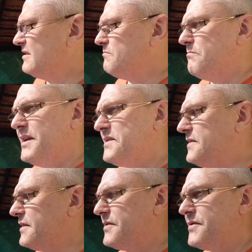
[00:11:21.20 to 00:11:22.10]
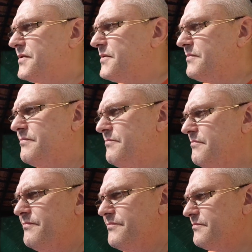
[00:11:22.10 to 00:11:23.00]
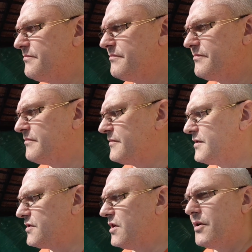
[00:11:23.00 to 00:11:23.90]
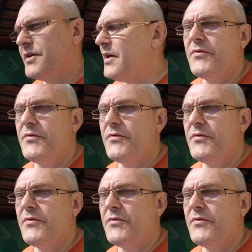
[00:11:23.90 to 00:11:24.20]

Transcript: mystics, so okay,